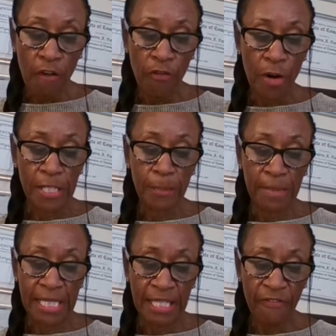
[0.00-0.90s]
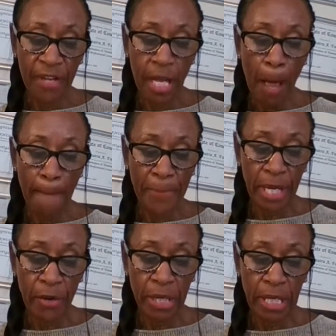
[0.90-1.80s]
for a specific
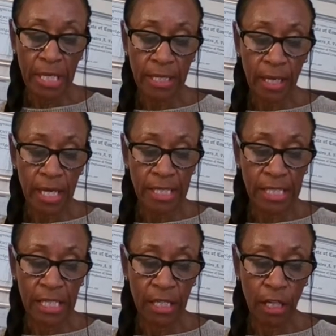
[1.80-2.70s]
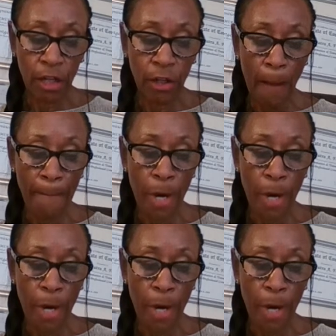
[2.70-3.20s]
period until